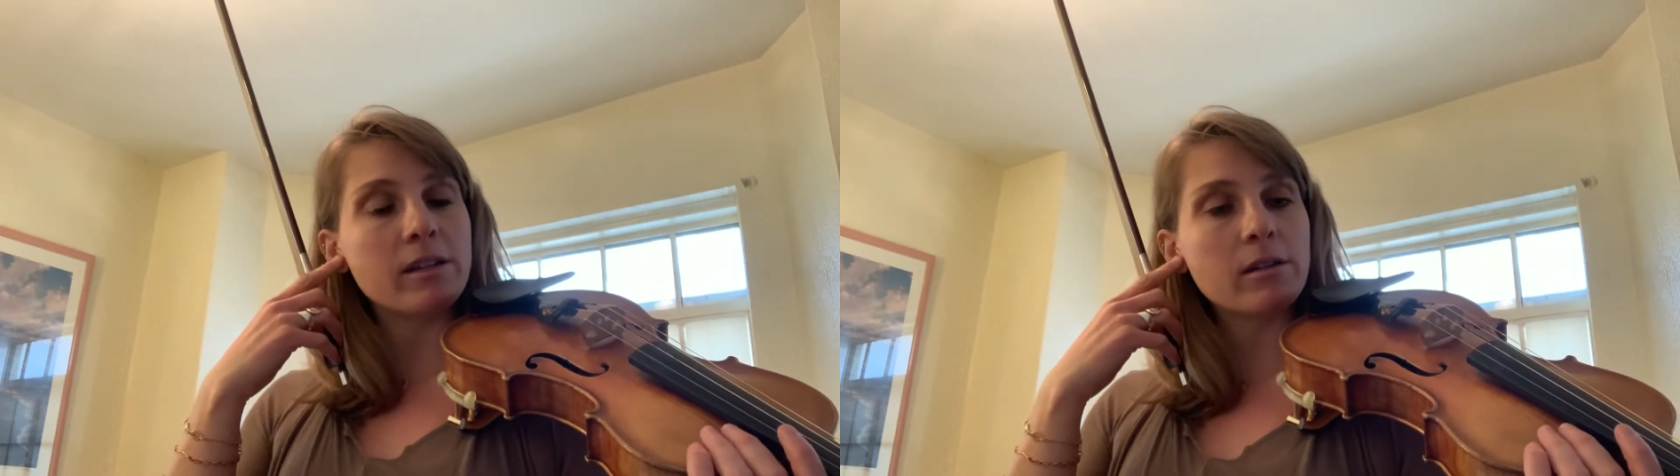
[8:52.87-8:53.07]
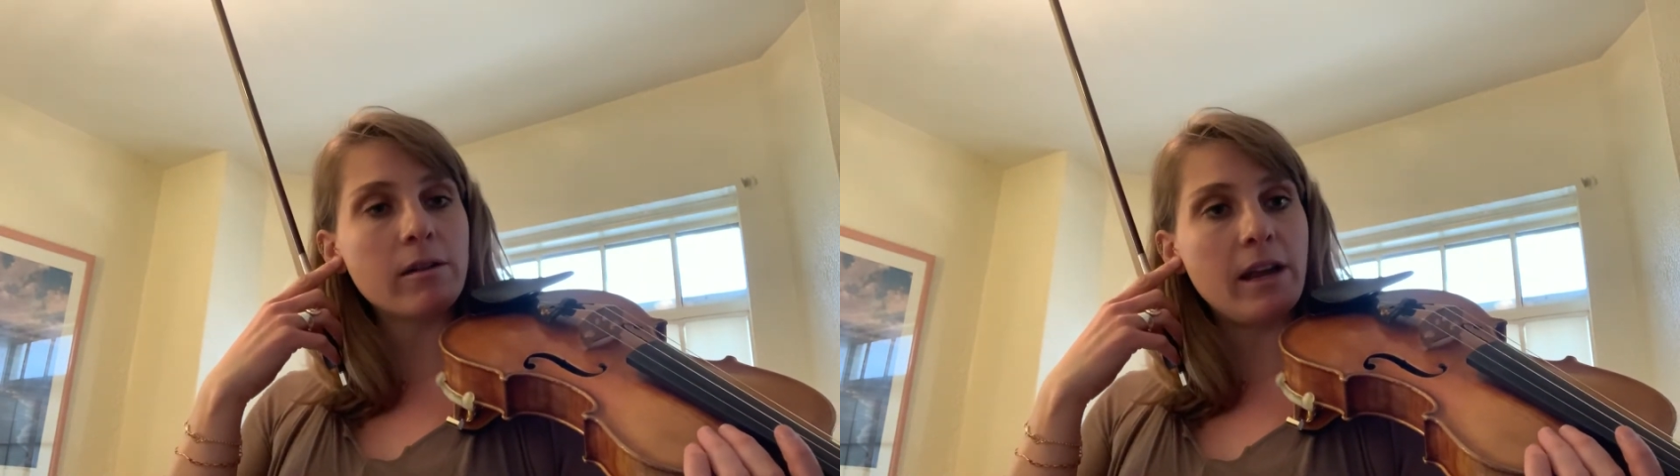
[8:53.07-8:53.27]

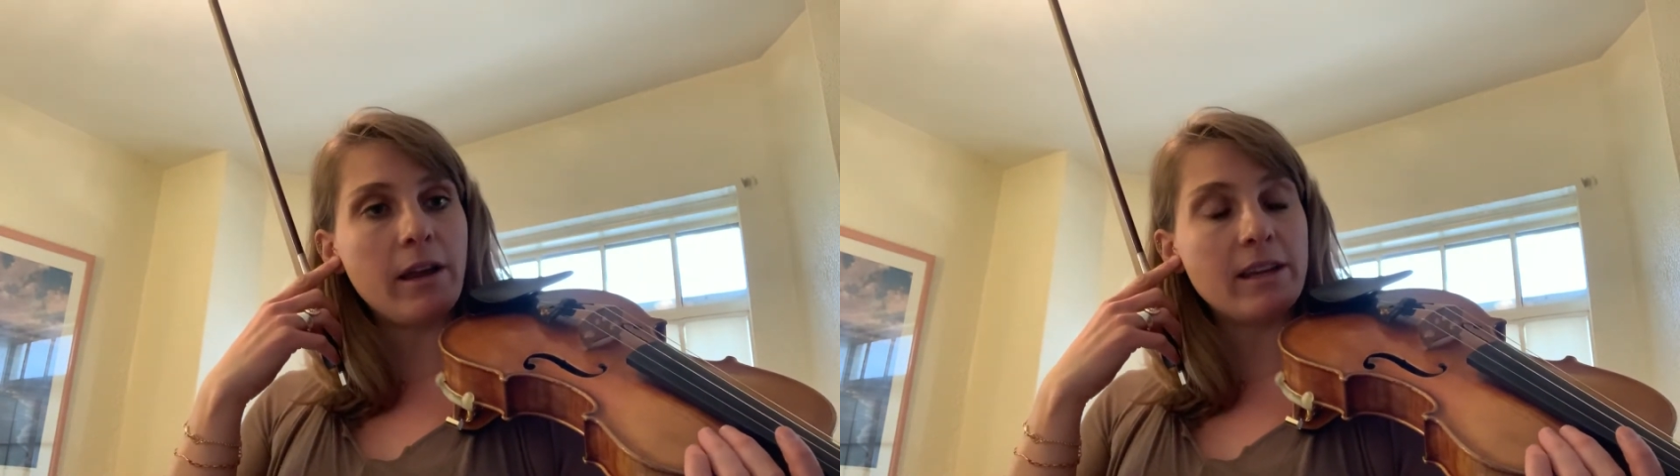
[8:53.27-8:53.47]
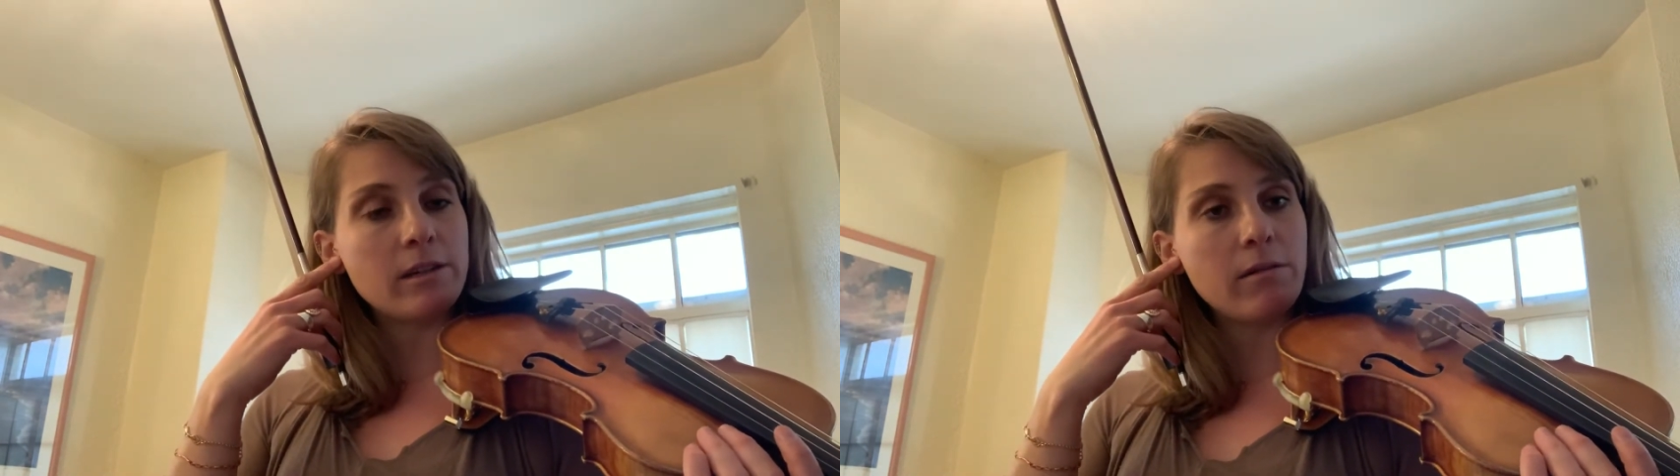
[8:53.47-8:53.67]

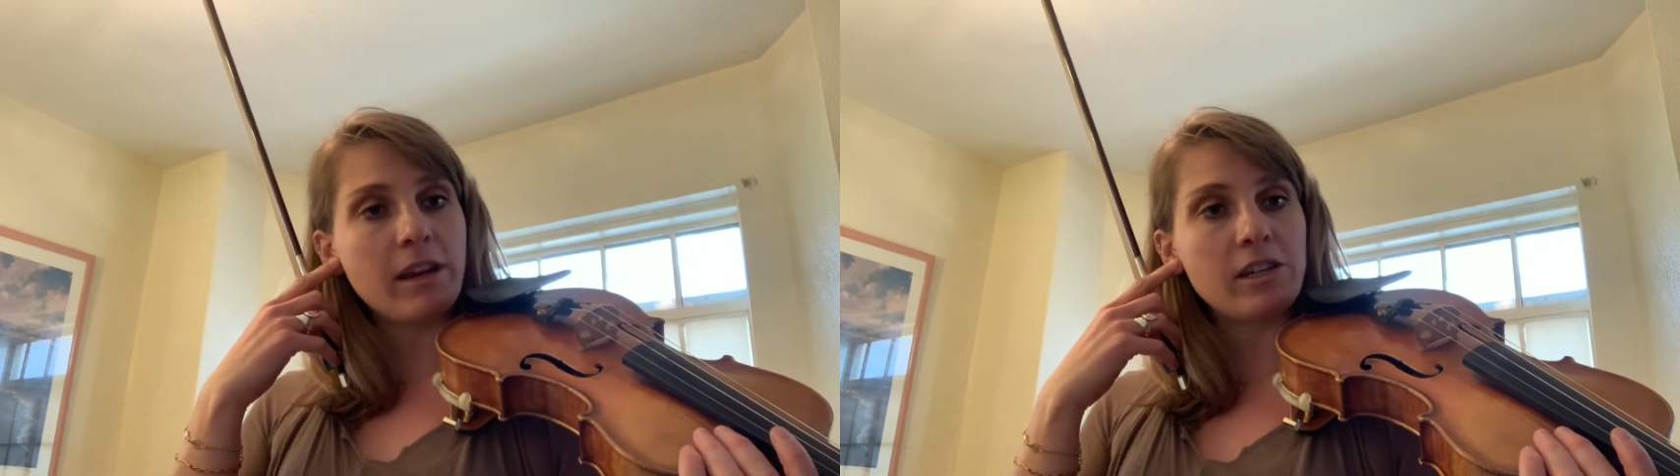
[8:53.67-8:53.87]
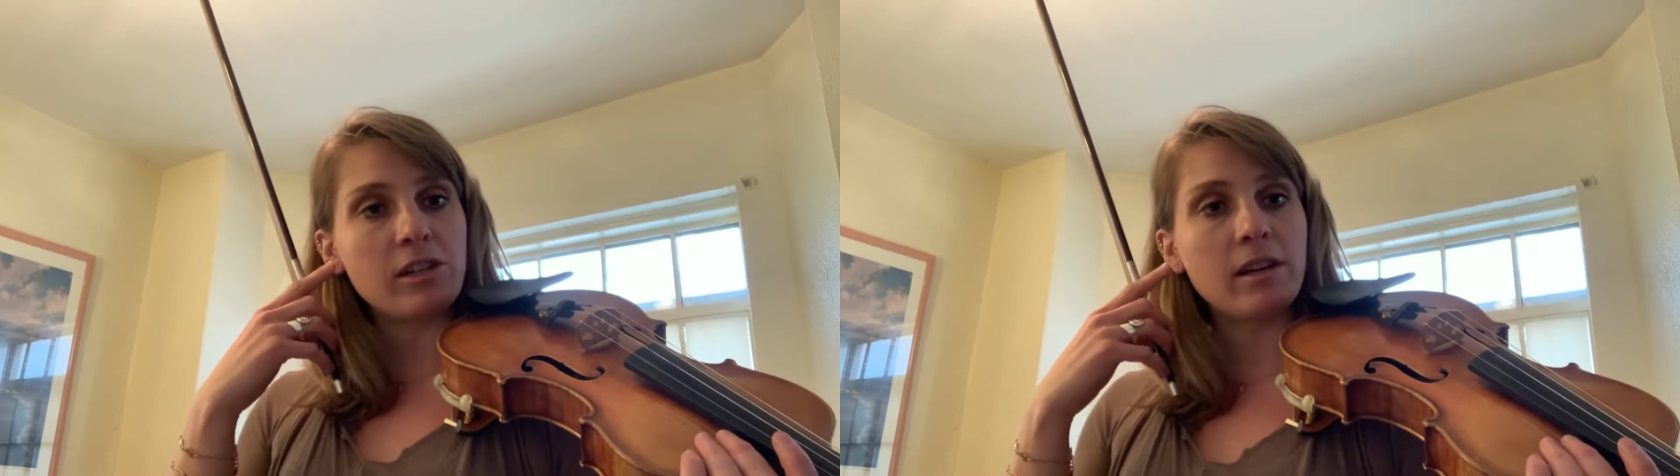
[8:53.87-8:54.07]

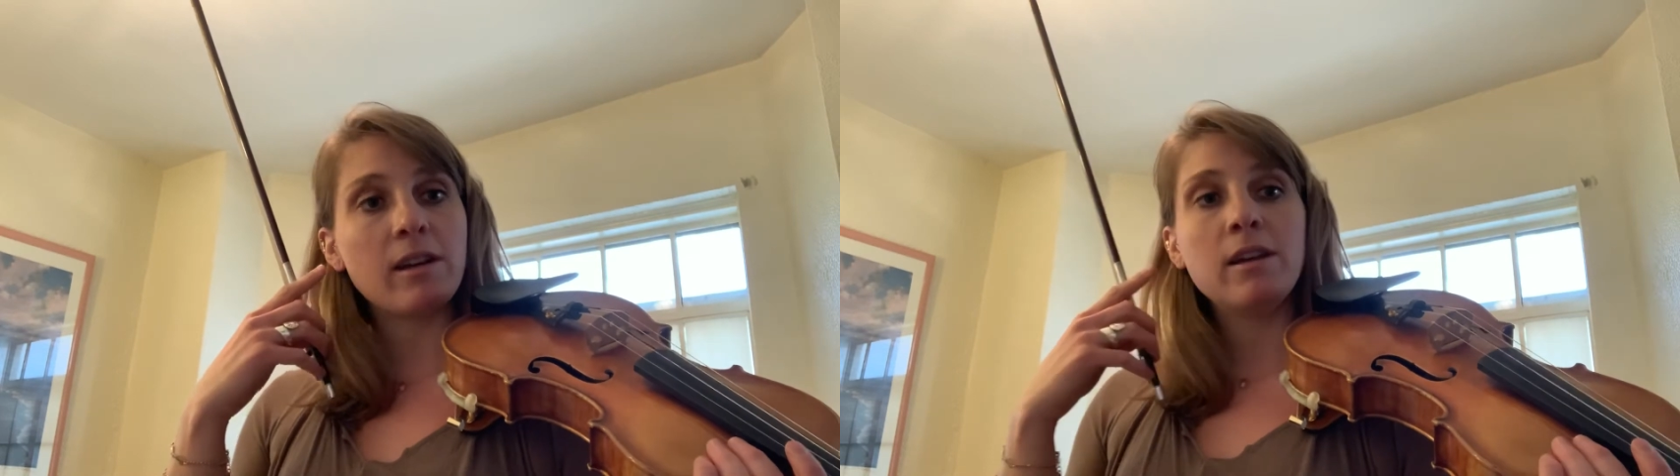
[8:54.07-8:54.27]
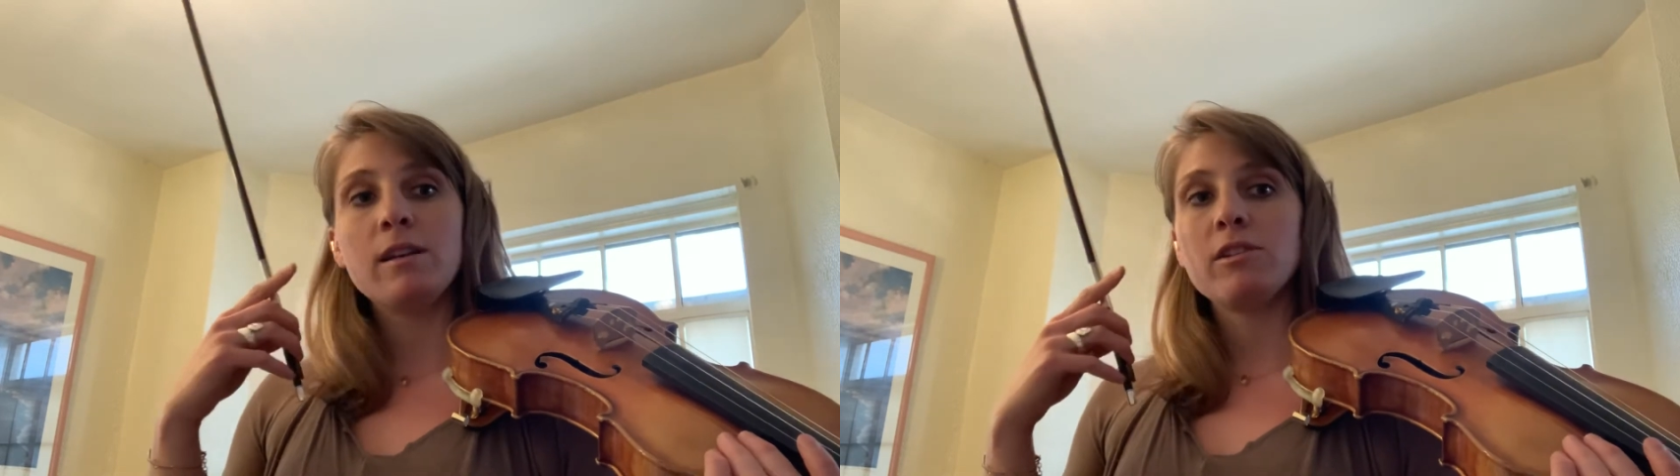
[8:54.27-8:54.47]
intonation.